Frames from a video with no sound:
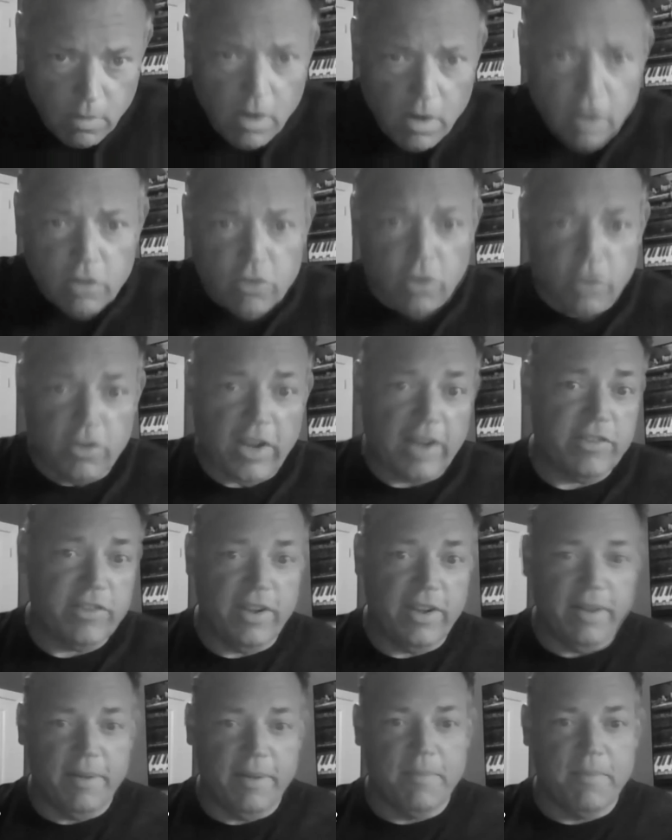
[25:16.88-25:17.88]
So it's
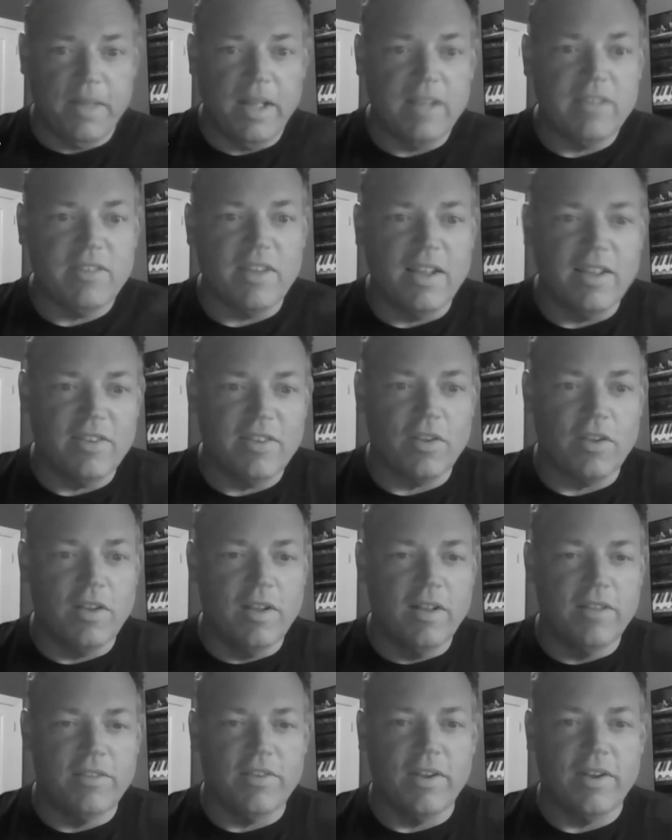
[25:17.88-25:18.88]
actually
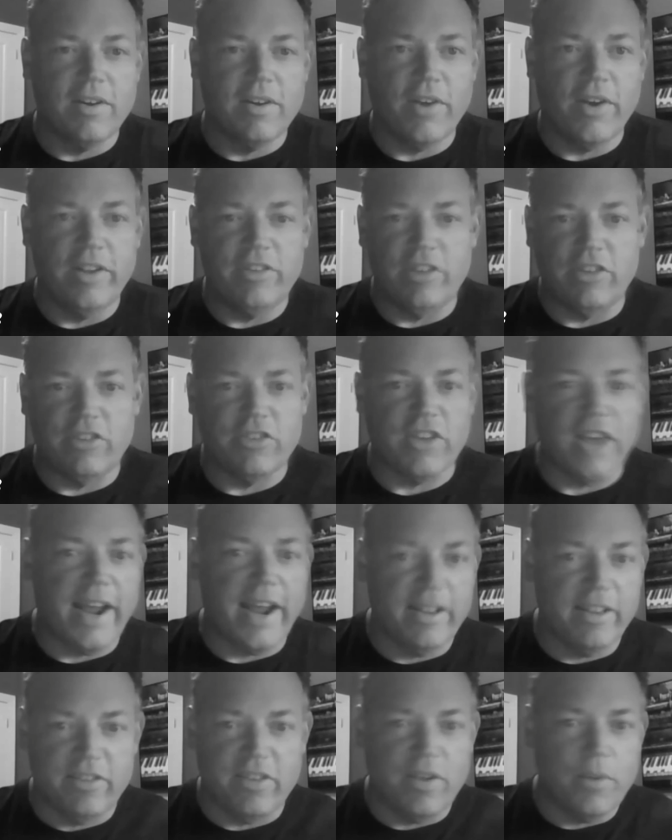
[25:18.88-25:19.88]
it's a crazy
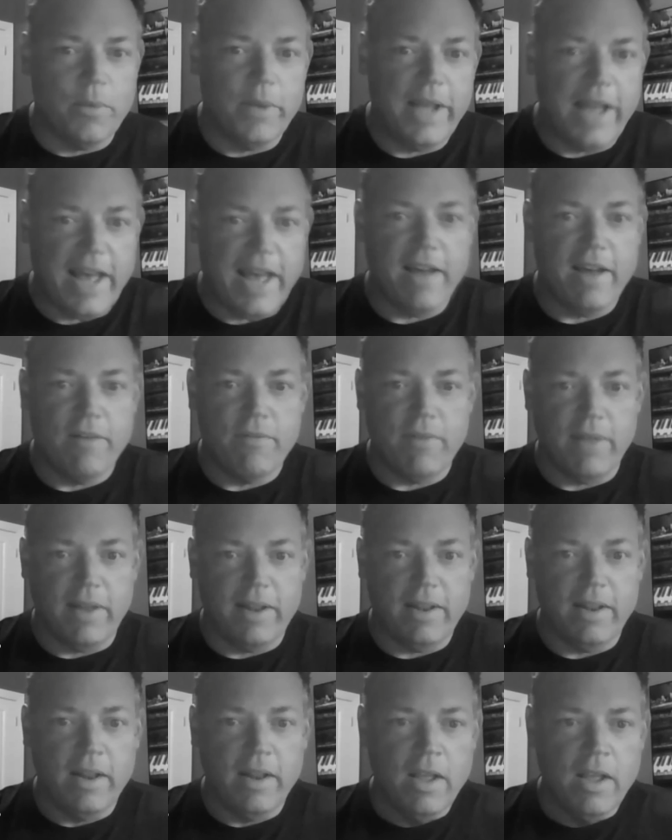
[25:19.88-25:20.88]
science that we have,
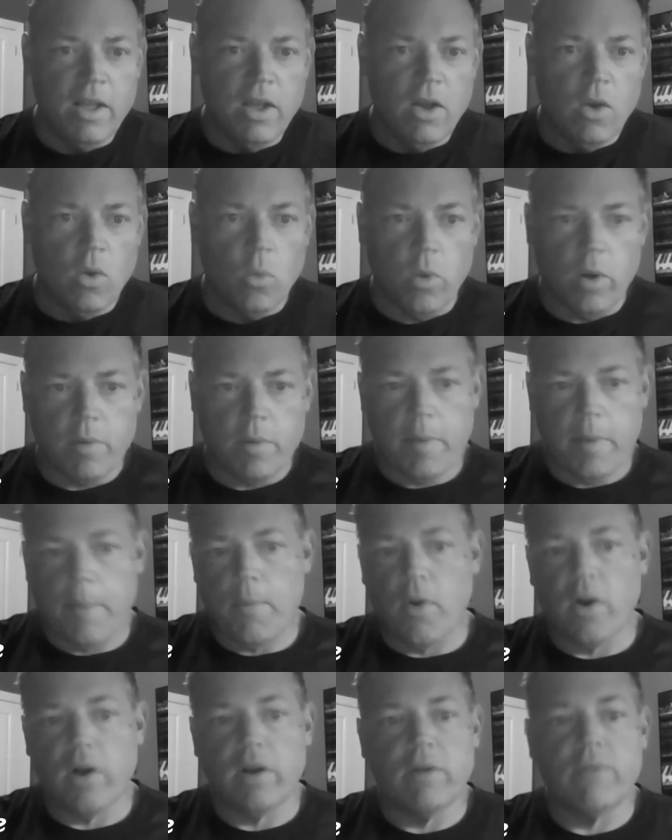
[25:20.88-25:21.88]
and working with
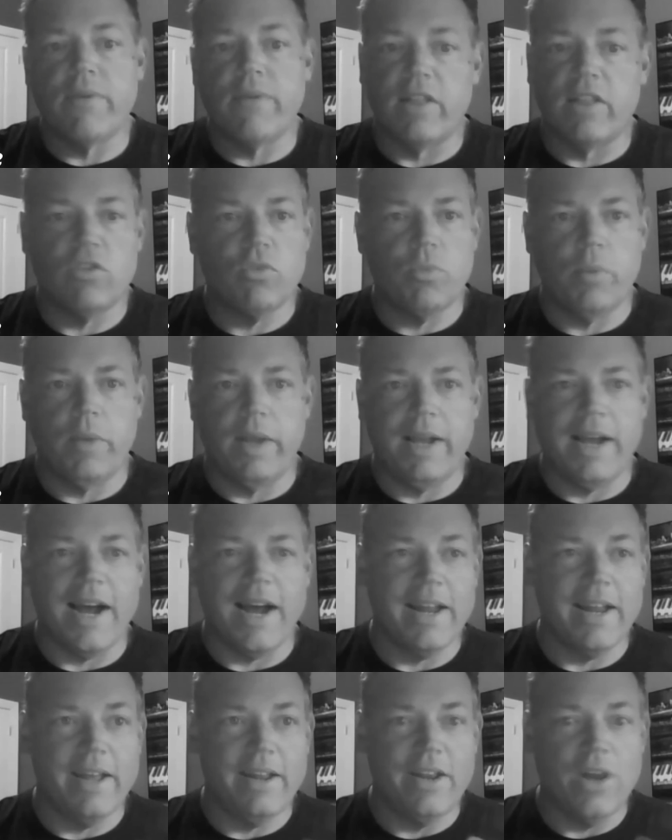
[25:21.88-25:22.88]
my partner Vince, we
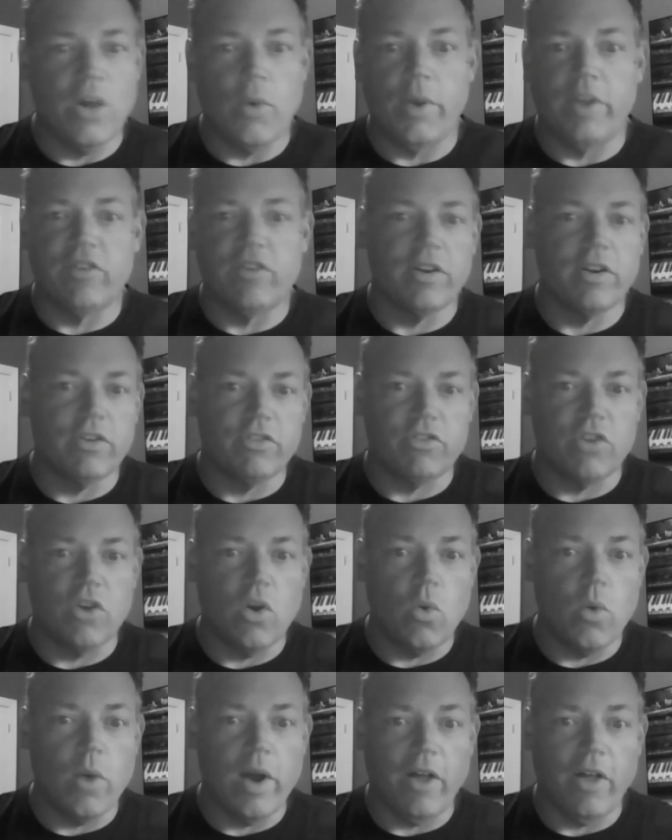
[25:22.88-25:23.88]
kind of know each other
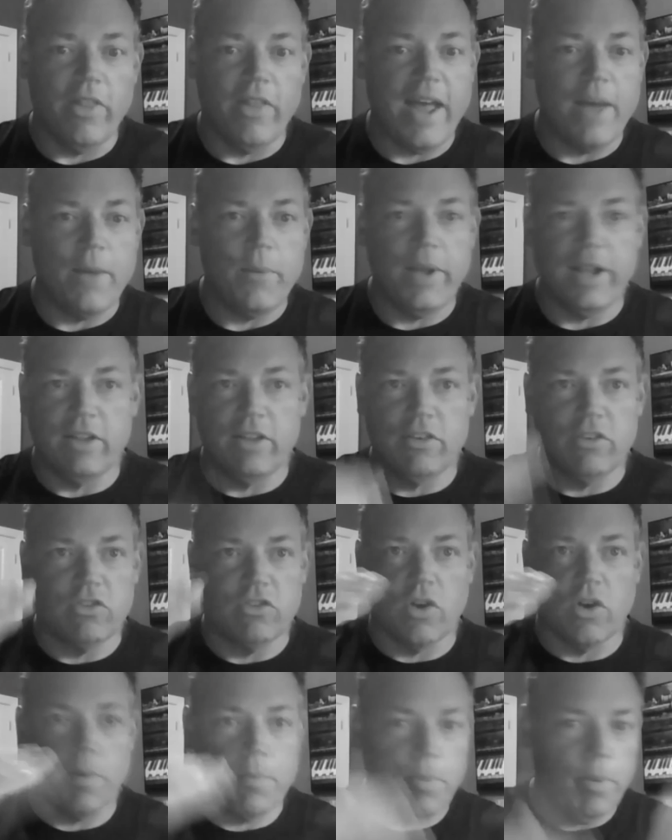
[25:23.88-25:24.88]
so well that we can just
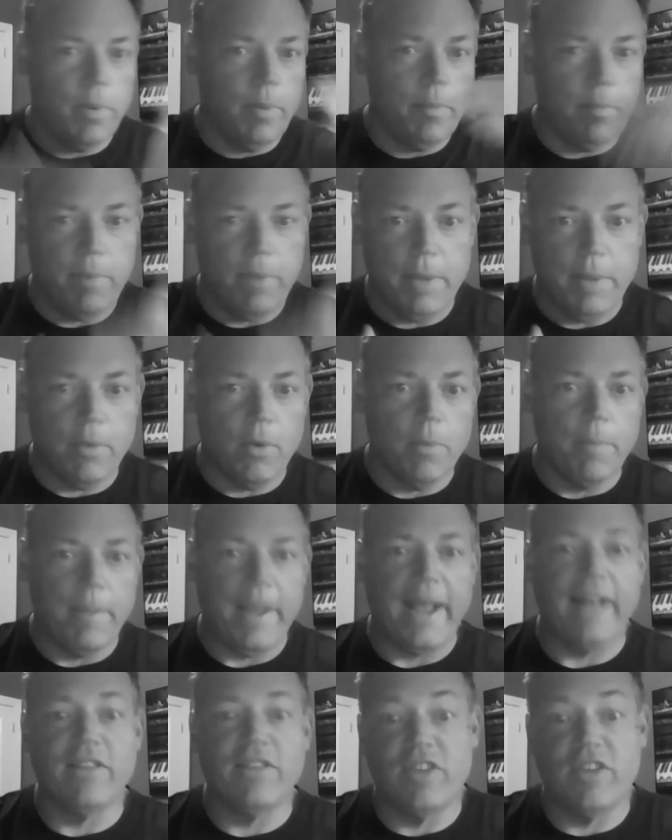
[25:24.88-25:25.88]
start putting
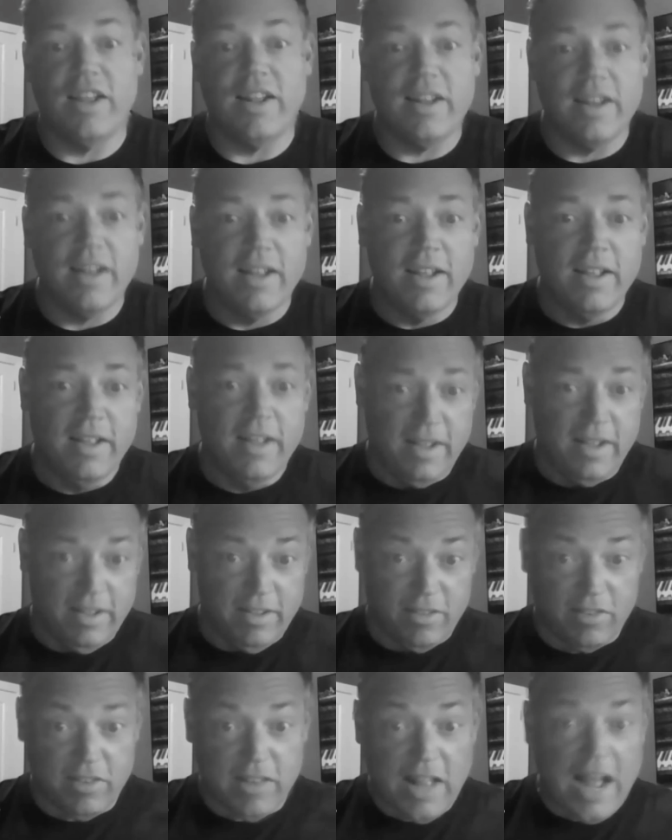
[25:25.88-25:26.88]
bands in
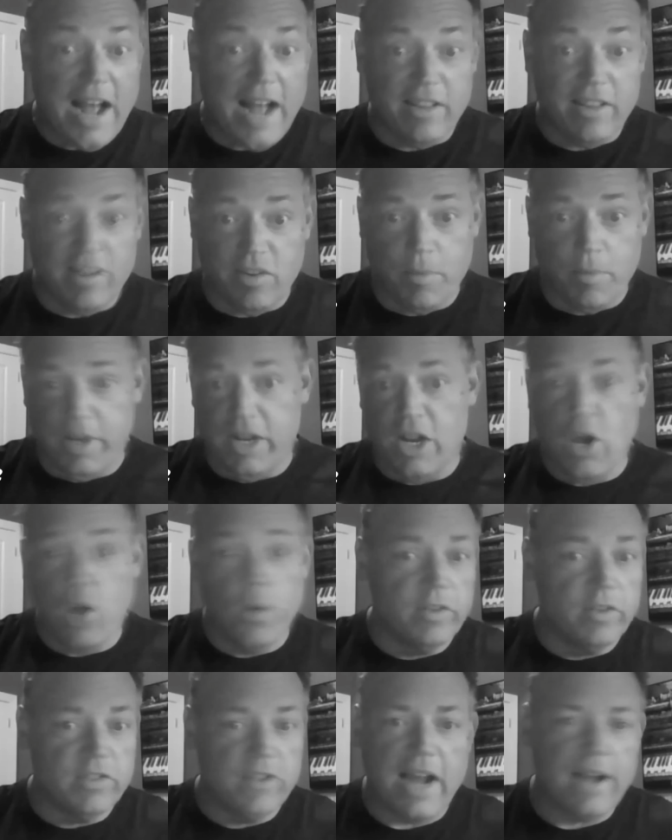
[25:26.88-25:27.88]
slots, and we
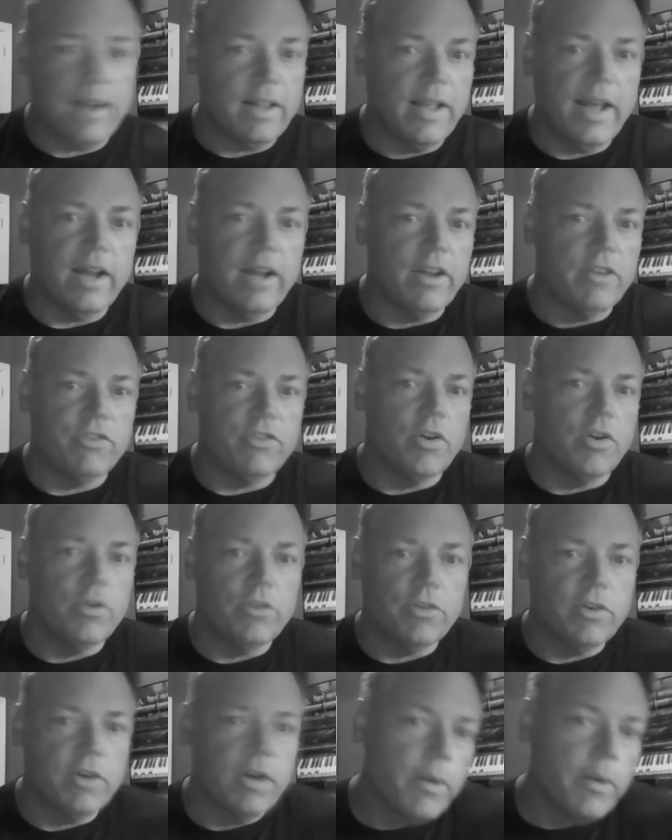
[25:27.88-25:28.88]
know exactly how the
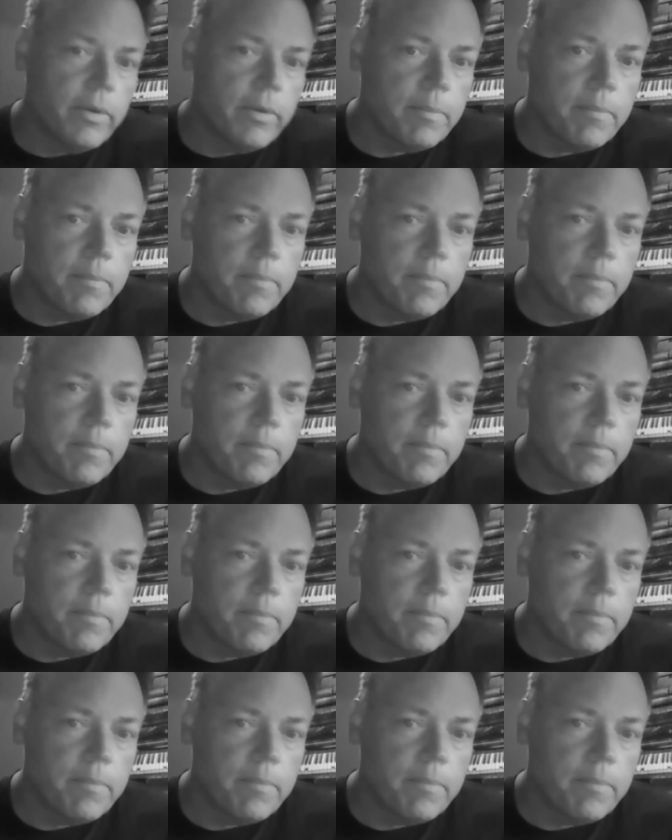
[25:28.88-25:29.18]
shows are going.